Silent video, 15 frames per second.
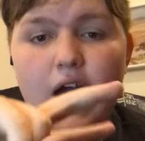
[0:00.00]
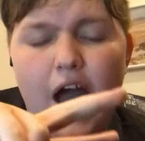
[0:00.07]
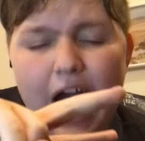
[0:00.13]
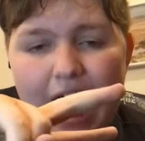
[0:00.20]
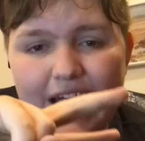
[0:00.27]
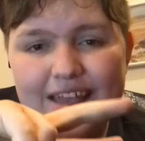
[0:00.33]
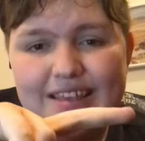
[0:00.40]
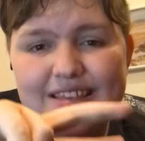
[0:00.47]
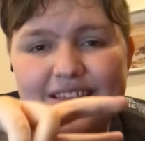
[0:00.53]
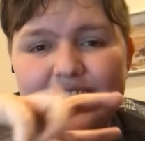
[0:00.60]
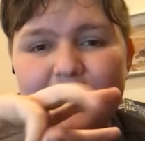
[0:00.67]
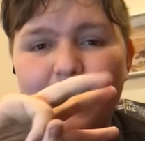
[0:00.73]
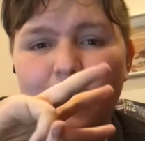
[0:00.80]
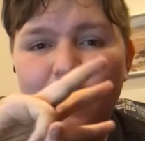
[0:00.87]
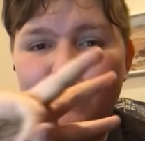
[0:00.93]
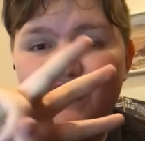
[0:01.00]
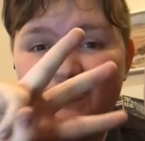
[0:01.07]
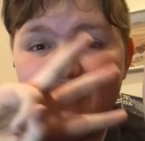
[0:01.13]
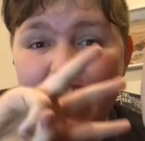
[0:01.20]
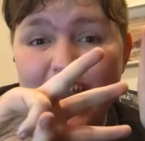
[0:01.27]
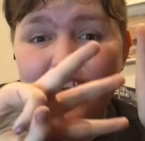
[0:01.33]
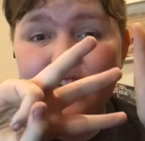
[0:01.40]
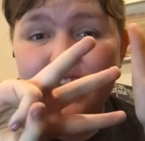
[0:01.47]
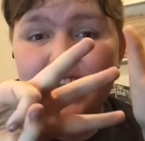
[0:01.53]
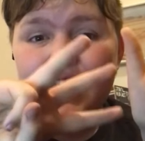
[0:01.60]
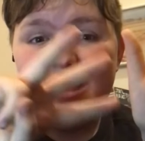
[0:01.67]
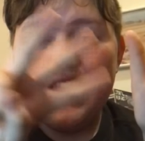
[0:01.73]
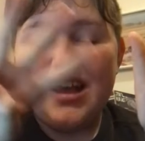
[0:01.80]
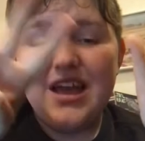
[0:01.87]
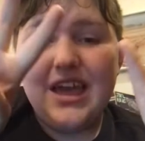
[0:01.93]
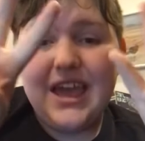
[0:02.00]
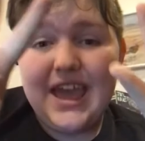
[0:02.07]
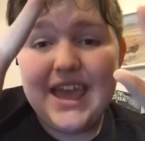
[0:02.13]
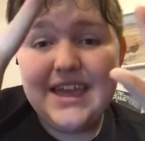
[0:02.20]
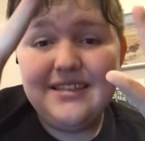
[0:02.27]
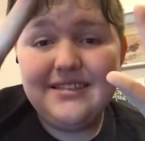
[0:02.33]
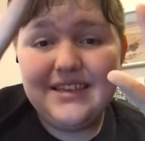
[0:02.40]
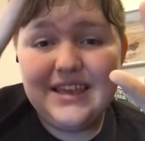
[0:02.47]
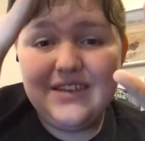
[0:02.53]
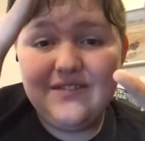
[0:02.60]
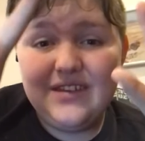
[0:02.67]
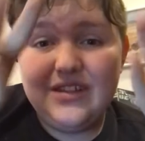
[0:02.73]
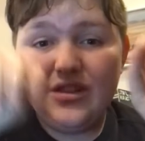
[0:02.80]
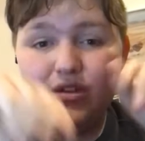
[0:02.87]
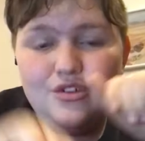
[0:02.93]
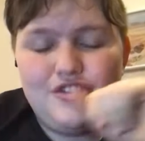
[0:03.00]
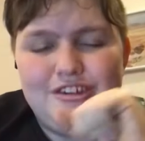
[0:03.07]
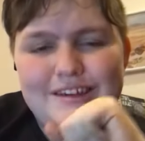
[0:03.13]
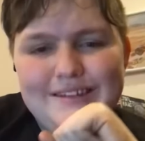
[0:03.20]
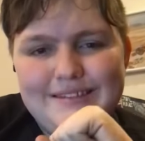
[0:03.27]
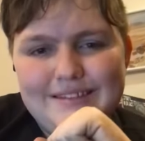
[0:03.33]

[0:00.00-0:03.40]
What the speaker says: ice, or fairy. 8 evolutions.